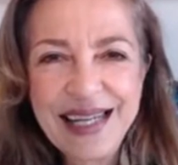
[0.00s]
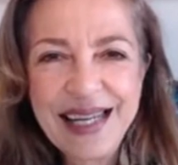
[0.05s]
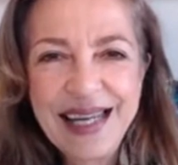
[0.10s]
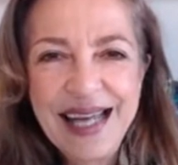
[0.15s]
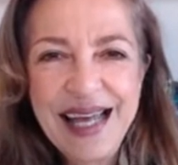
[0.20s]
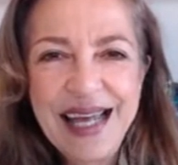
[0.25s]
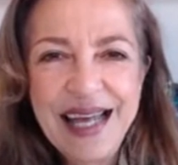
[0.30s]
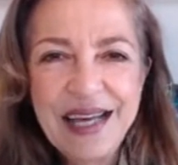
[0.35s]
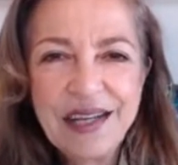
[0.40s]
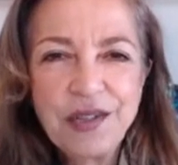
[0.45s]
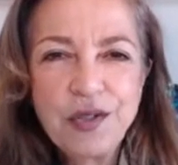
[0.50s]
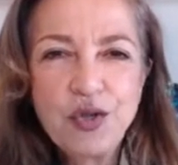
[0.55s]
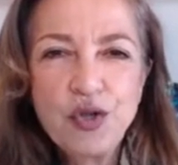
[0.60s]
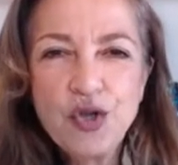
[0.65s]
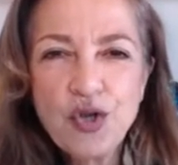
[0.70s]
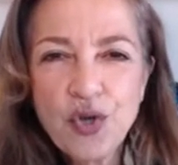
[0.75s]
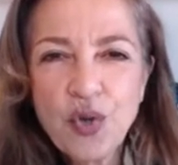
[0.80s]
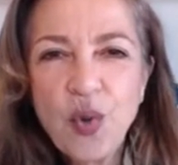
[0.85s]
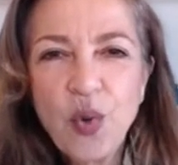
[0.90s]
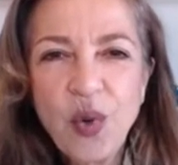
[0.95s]
and
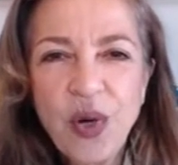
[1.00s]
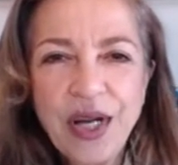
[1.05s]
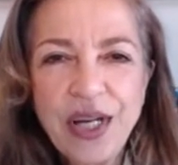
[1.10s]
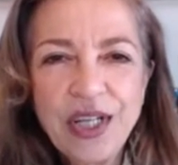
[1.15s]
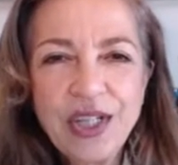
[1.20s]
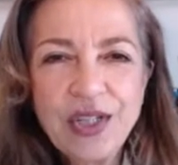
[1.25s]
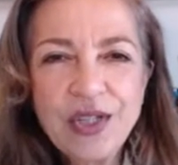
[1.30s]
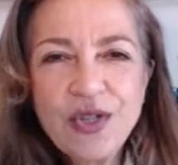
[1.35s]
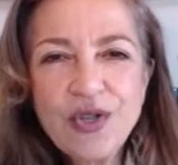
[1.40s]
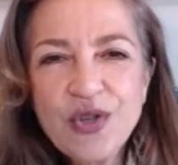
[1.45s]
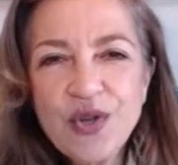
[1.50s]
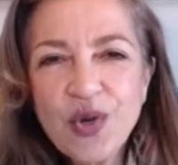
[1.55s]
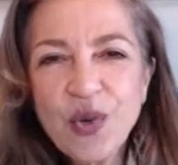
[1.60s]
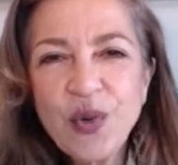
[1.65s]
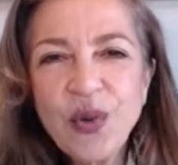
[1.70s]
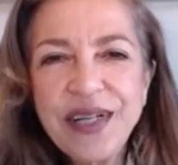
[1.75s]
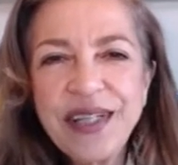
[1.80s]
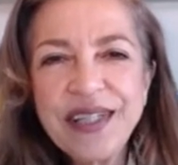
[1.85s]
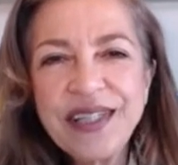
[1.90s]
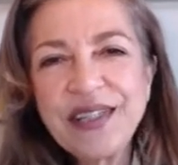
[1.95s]
joy
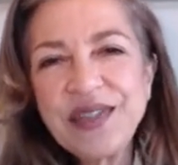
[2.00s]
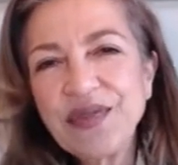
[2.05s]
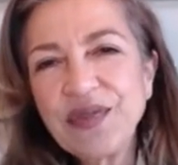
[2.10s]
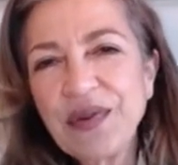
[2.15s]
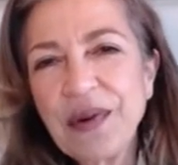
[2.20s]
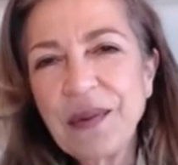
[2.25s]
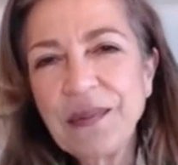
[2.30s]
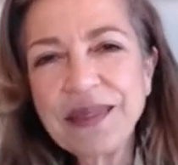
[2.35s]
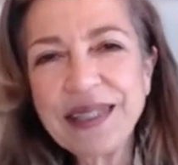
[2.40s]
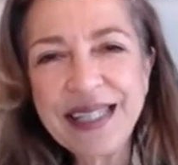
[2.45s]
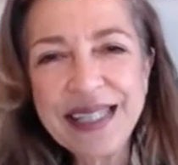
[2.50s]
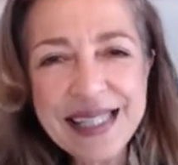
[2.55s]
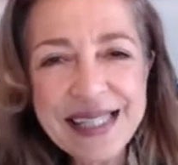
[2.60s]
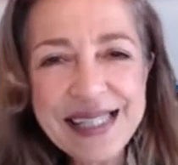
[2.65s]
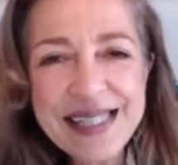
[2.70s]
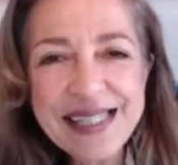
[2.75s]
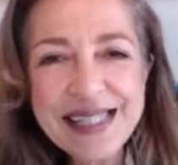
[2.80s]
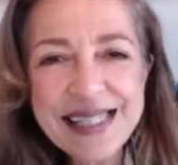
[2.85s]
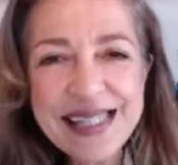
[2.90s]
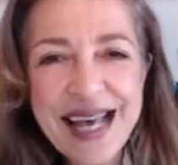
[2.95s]
joy is from the
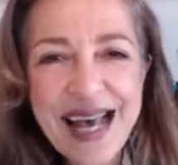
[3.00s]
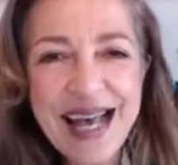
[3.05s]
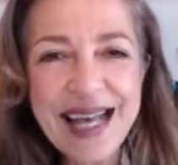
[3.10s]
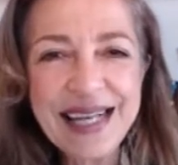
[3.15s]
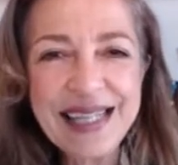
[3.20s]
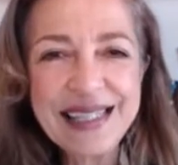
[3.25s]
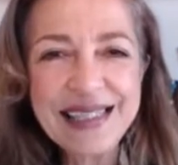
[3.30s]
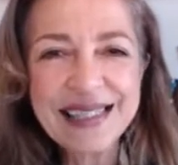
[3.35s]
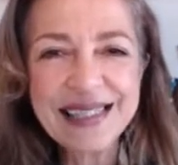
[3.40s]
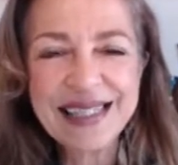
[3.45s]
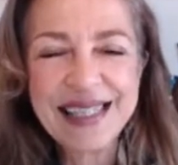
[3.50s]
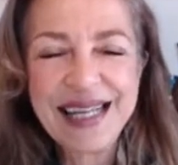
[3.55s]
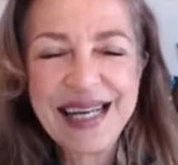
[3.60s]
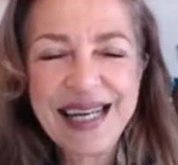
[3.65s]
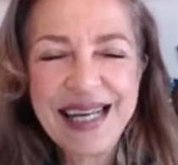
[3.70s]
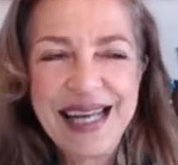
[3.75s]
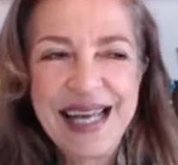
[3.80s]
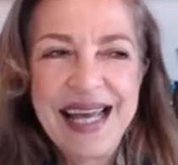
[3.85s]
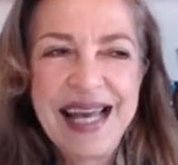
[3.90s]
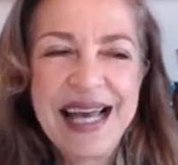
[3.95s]
inside
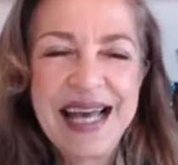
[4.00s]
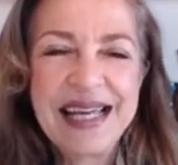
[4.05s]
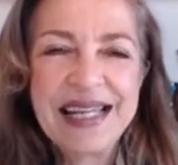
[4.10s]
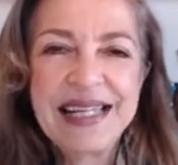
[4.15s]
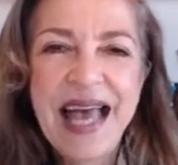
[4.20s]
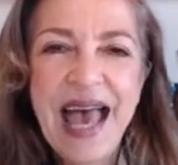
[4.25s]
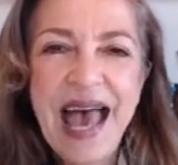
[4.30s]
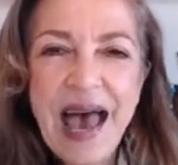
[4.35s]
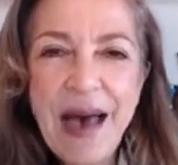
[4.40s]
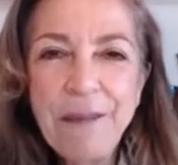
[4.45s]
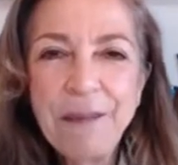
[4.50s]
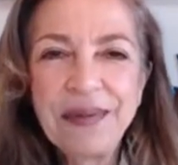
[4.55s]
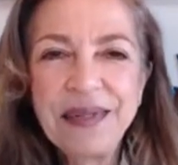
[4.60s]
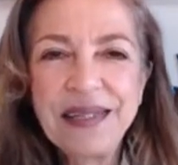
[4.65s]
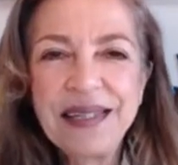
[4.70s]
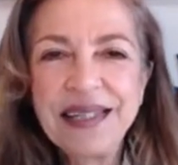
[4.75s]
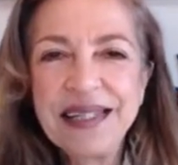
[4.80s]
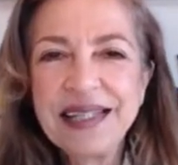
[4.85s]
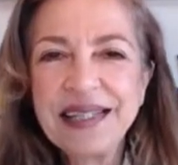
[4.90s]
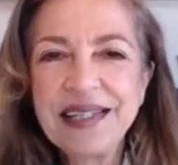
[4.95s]
and
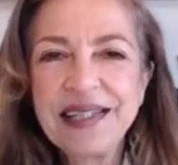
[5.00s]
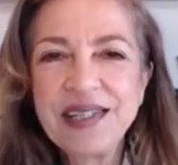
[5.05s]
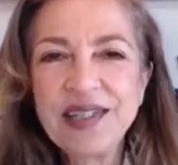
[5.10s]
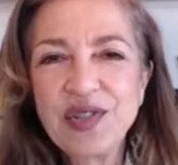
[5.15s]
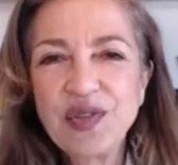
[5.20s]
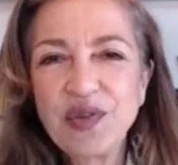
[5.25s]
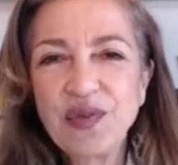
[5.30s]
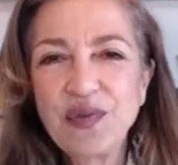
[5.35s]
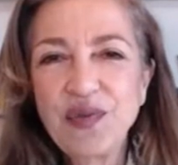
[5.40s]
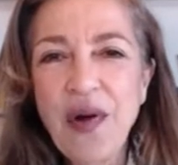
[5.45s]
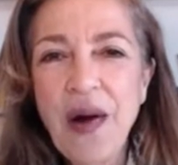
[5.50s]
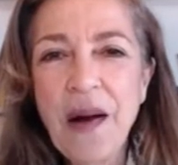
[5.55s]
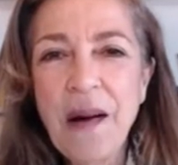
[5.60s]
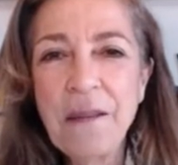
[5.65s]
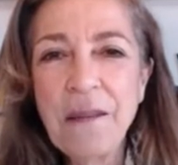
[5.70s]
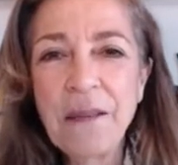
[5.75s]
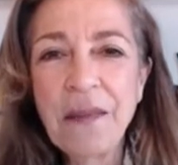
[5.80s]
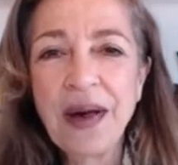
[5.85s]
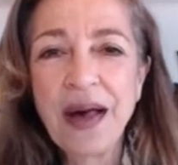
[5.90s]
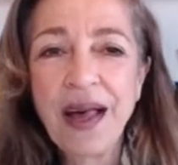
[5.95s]
happy is
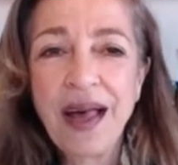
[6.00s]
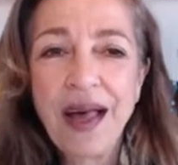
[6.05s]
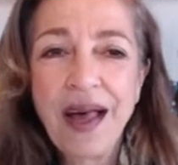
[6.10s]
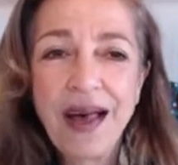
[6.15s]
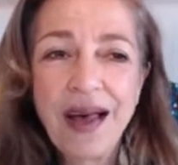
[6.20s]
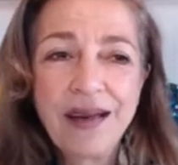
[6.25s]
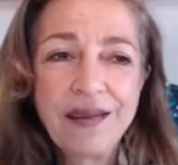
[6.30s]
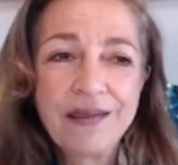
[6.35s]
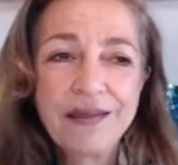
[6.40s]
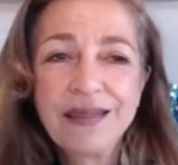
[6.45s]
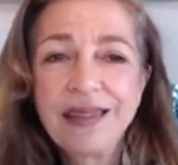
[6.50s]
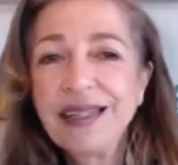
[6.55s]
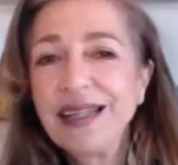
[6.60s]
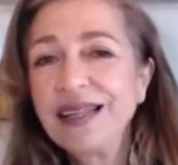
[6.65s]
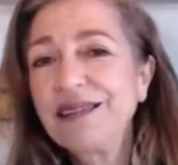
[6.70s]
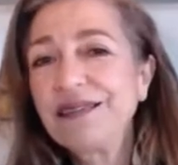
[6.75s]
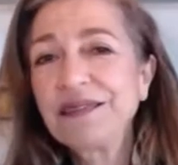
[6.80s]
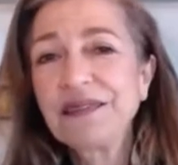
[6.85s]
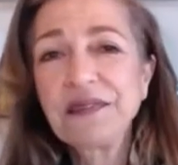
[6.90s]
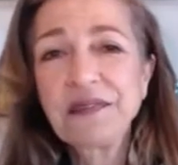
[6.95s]
from
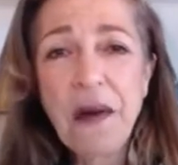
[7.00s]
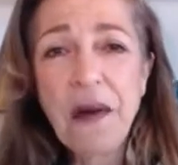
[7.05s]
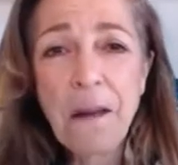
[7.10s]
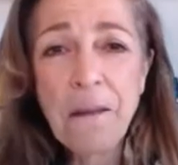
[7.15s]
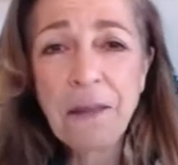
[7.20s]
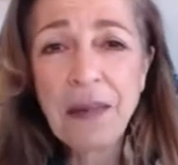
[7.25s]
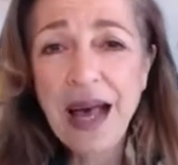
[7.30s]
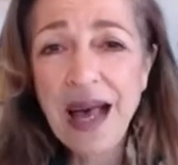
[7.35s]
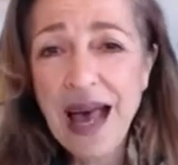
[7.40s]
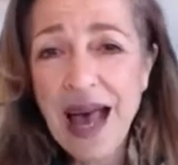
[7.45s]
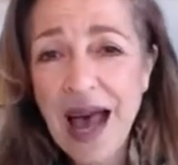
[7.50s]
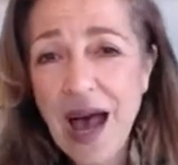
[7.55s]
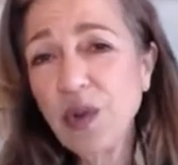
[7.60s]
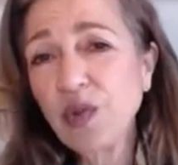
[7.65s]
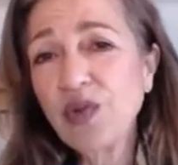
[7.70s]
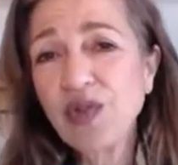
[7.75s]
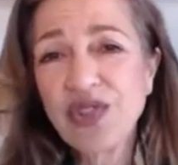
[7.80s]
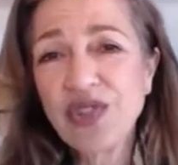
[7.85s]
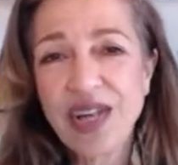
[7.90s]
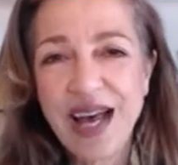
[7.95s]
from
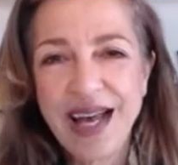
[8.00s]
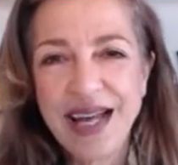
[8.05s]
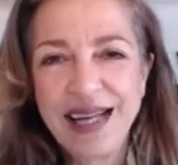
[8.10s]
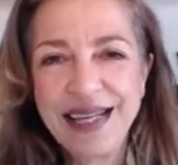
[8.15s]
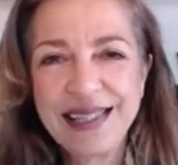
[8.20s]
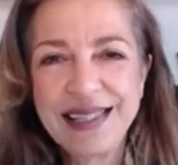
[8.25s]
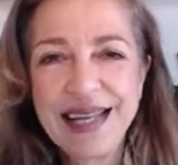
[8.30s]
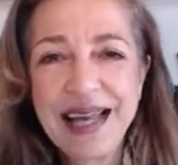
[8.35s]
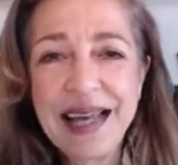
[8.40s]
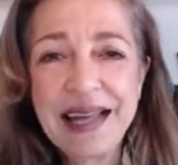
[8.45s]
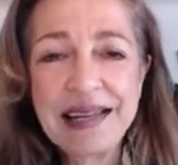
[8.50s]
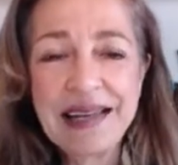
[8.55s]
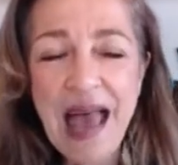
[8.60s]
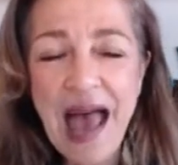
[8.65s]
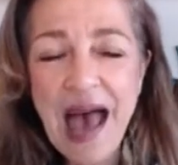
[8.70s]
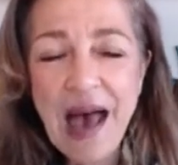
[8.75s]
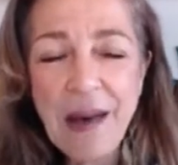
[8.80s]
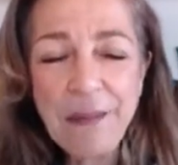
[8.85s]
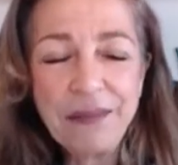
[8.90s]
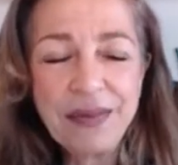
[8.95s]
outside and
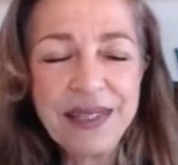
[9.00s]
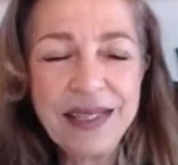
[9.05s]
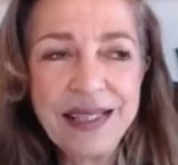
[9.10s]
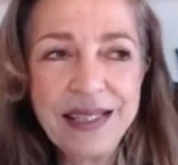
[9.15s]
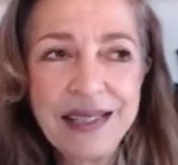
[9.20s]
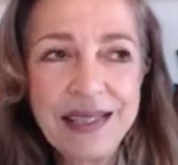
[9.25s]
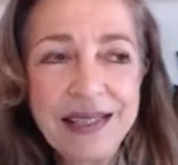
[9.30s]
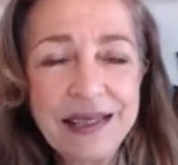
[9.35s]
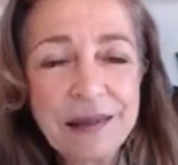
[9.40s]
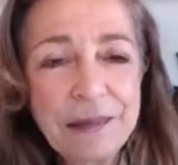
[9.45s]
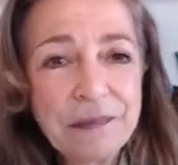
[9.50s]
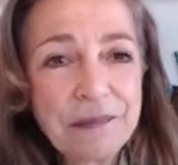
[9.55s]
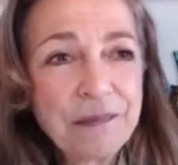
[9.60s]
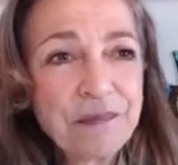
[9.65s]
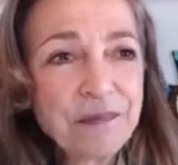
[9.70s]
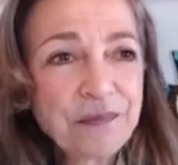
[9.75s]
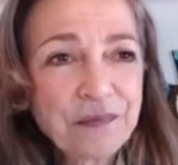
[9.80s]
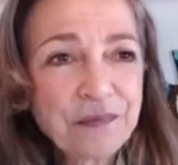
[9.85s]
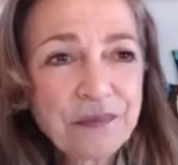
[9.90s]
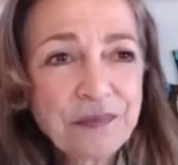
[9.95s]
happy
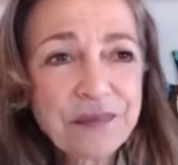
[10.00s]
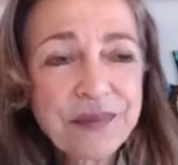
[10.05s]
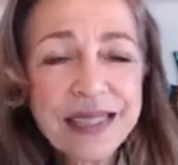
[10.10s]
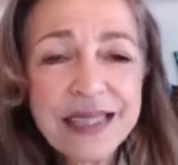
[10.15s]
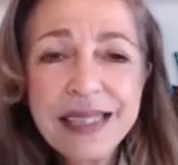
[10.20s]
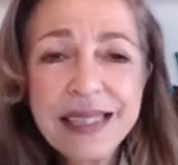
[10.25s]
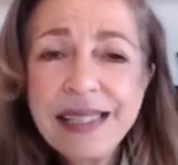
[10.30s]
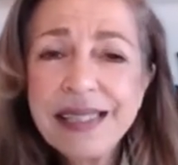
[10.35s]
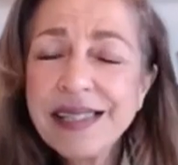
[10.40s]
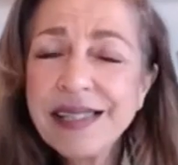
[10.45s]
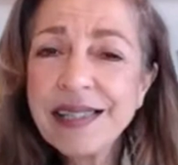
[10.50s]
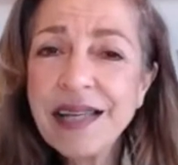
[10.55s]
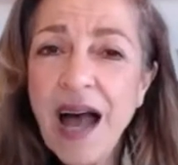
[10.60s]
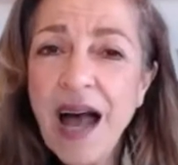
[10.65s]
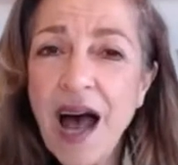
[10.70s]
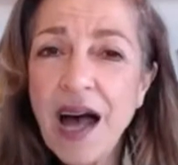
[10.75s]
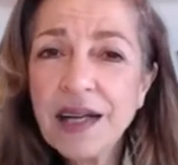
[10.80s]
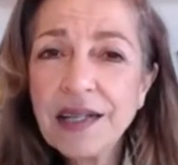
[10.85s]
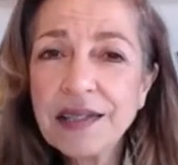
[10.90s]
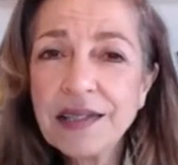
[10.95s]
is
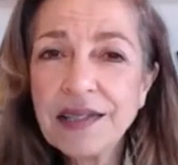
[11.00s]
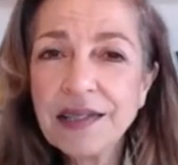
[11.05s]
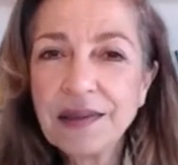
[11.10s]
not